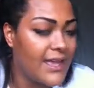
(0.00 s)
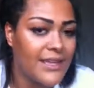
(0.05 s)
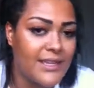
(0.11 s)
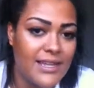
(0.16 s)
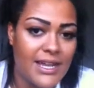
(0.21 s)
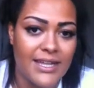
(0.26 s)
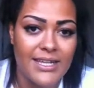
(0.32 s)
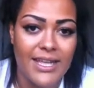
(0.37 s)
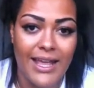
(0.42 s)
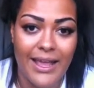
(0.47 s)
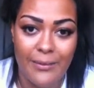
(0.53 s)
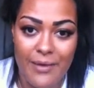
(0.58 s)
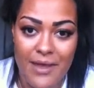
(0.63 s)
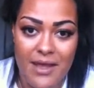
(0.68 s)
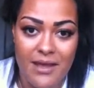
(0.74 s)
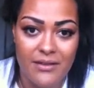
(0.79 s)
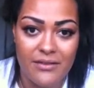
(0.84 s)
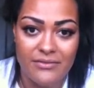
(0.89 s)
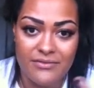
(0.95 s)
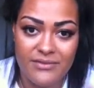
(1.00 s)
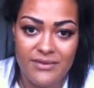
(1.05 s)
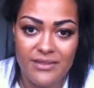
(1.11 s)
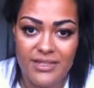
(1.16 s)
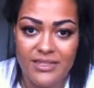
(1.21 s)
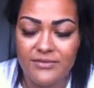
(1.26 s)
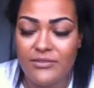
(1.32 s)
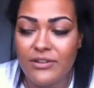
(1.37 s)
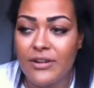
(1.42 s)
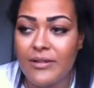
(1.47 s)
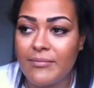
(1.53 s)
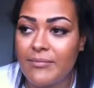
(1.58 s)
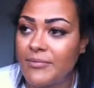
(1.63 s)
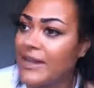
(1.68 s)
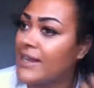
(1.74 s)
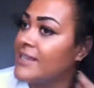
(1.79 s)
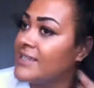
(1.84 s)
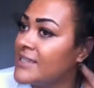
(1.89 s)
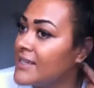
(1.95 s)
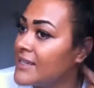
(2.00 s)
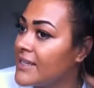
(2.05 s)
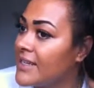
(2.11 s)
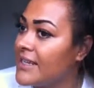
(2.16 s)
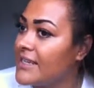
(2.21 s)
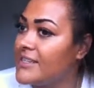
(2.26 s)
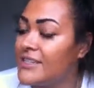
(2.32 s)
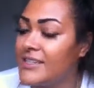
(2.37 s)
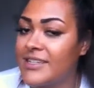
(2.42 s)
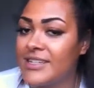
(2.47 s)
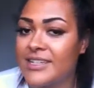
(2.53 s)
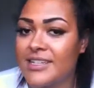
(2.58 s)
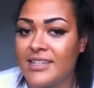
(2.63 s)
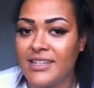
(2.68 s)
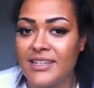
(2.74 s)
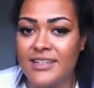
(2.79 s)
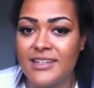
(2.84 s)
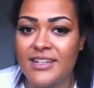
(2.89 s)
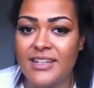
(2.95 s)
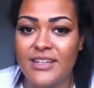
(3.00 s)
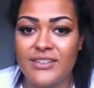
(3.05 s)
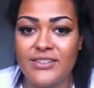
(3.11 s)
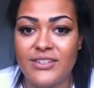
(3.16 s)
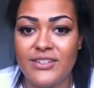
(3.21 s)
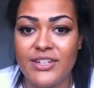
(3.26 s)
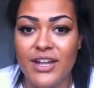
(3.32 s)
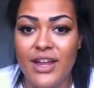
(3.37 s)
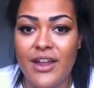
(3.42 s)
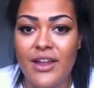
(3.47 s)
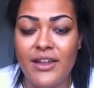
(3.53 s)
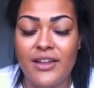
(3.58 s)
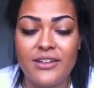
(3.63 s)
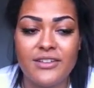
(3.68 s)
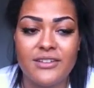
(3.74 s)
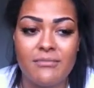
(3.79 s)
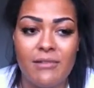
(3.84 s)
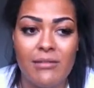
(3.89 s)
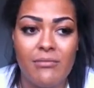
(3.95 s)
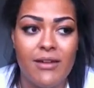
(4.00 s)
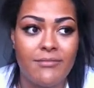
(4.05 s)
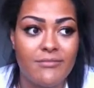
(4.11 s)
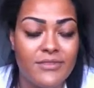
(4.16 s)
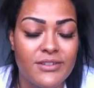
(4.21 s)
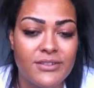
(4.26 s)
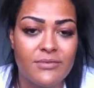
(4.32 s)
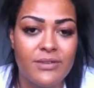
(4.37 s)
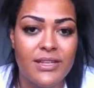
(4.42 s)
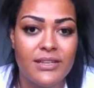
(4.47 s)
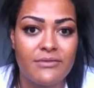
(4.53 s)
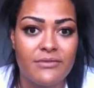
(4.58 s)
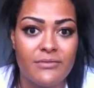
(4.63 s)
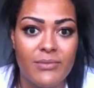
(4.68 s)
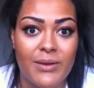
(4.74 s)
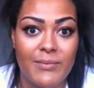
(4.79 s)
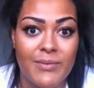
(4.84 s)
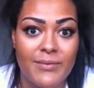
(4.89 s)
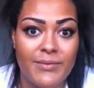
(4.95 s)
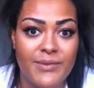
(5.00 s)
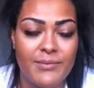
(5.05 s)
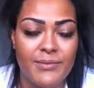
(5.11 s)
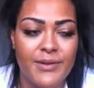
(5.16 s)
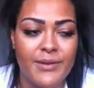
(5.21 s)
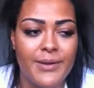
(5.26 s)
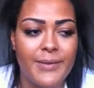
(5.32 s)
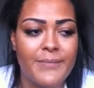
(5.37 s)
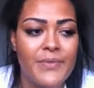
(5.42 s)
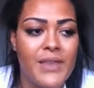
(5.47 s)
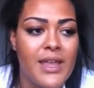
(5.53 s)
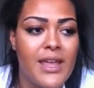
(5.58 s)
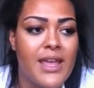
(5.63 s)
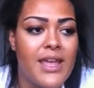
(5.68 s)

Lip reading: Like keep out of this room, basically, just as a joke to my mum, because we live with my mum at the moment.